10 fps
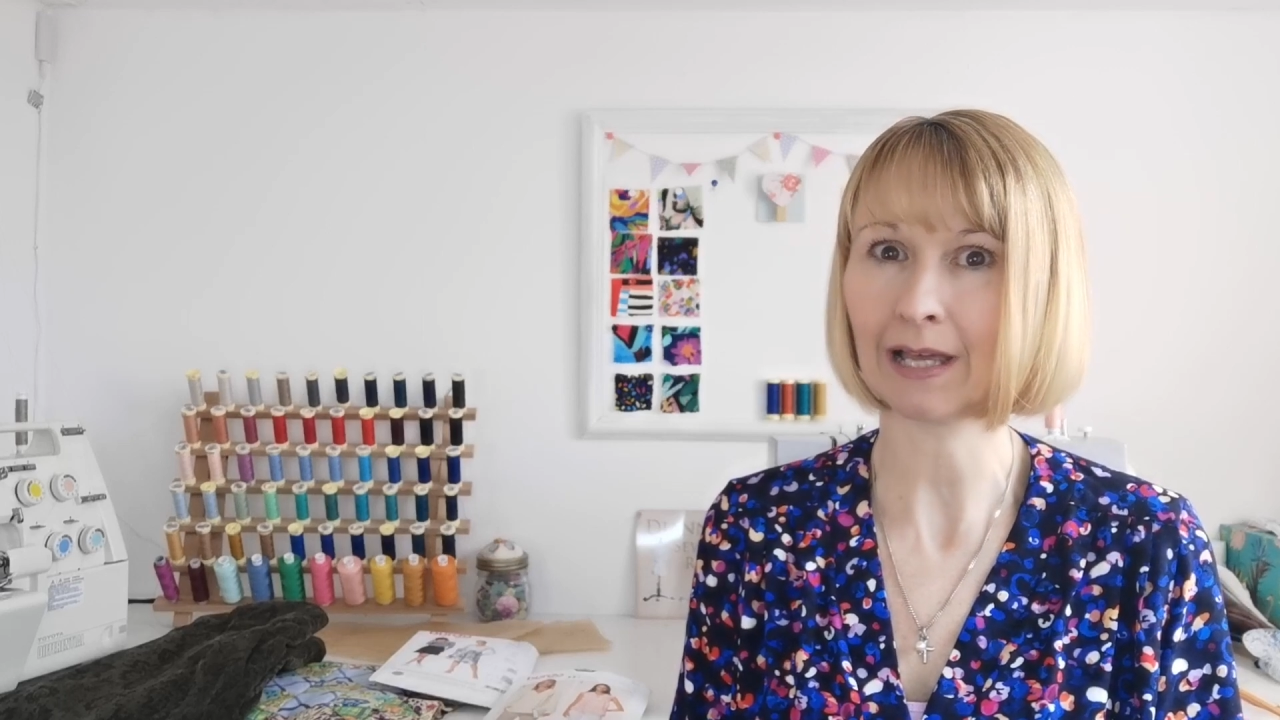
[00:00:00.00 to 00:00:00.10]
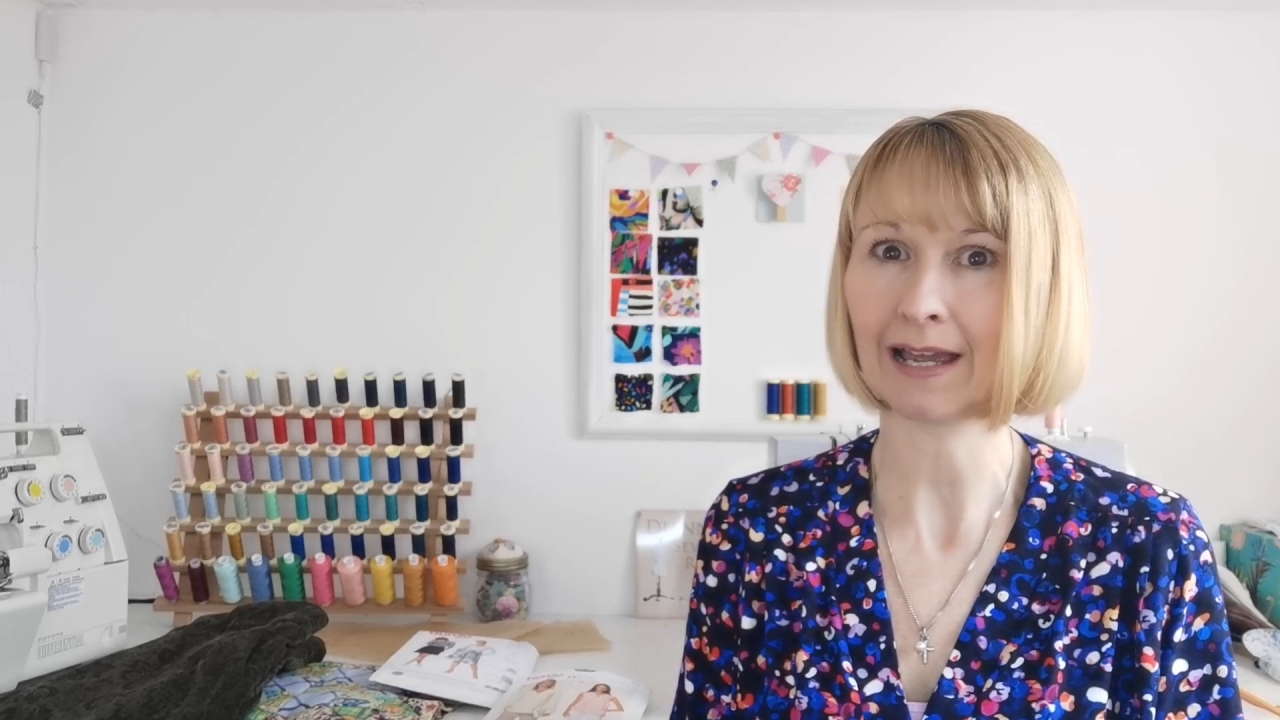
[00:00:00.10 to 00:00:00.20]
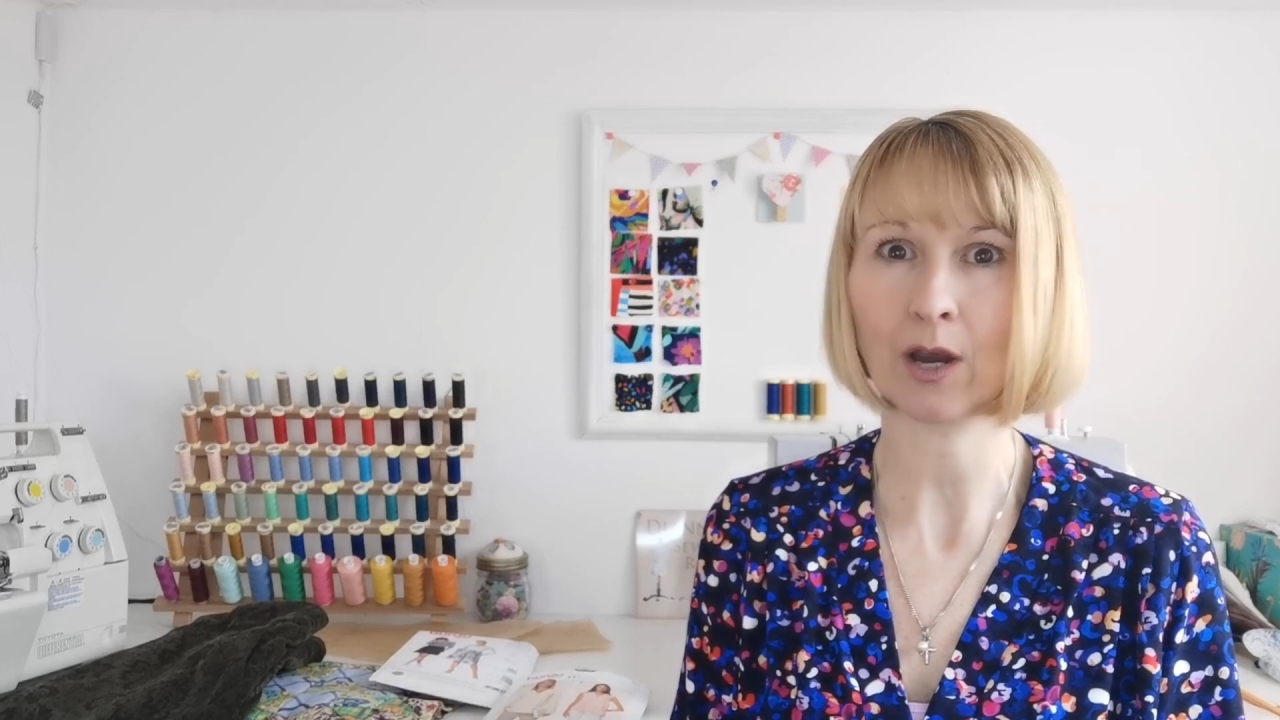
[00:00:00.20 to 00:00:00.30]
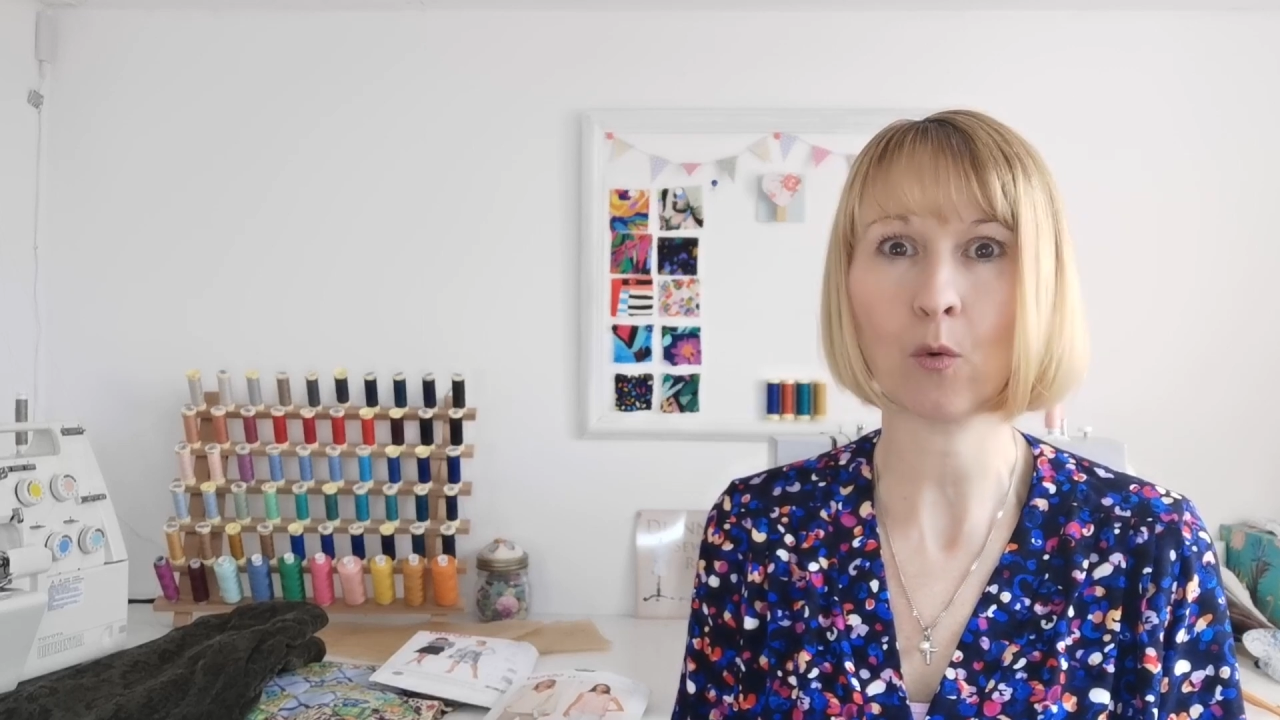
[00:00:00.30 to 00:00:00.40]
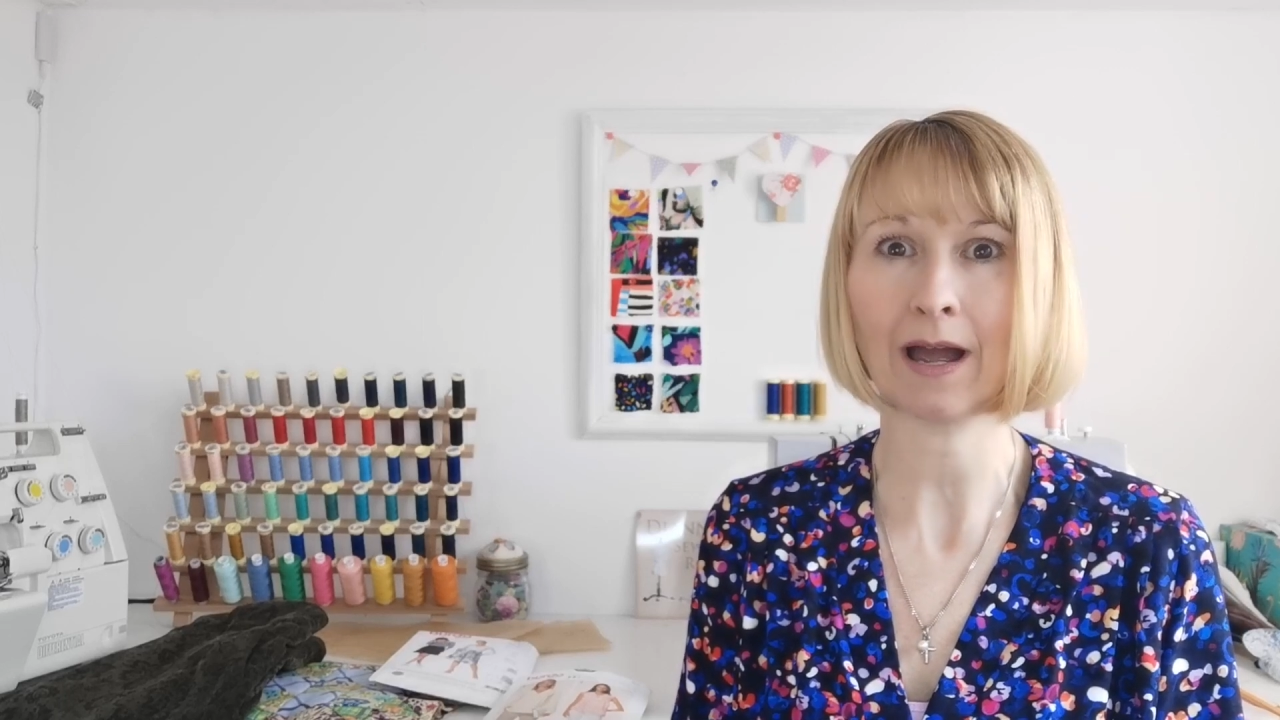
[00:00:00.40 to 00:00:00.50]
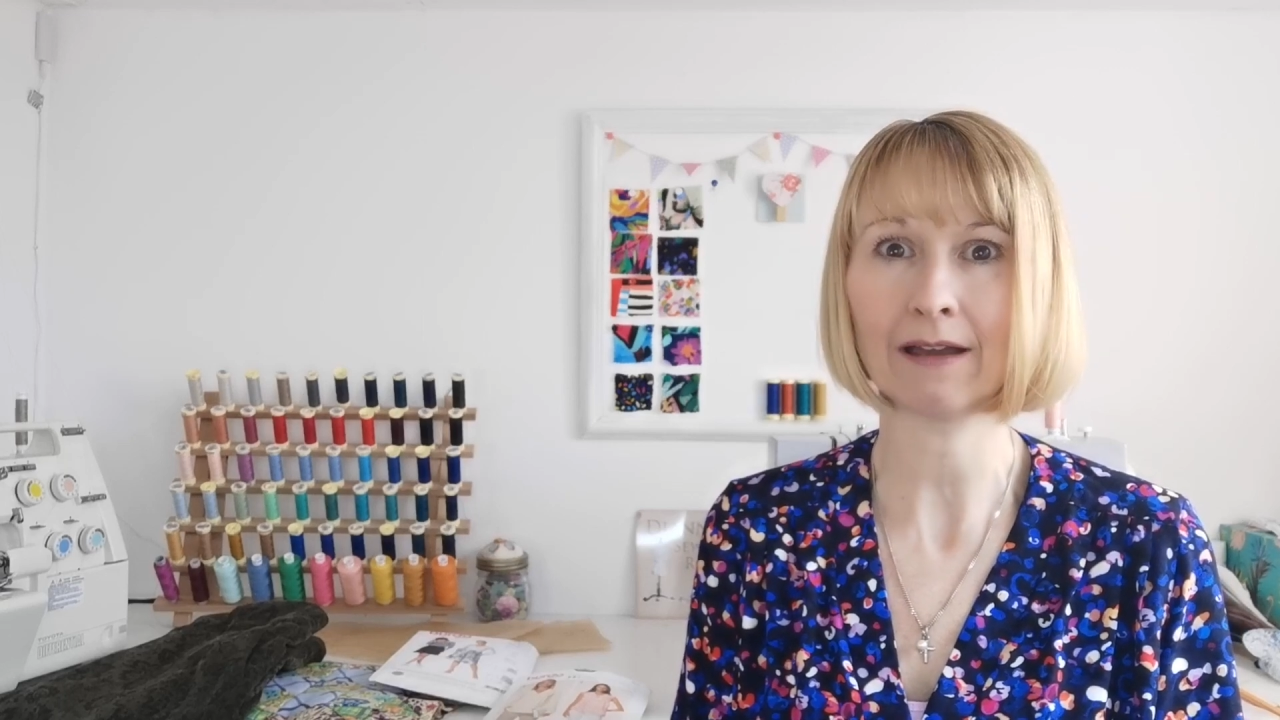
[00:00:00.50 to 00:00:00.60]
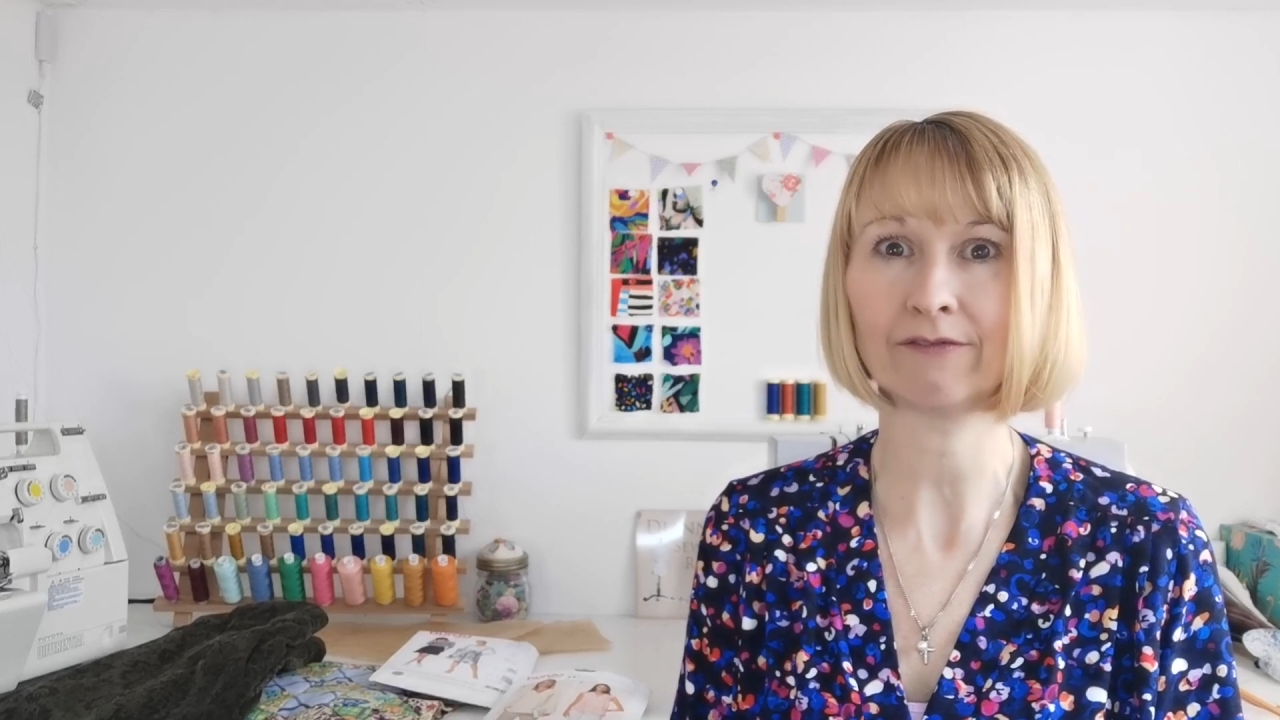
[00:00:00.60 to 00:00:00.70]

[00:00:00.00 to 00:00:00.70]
like quite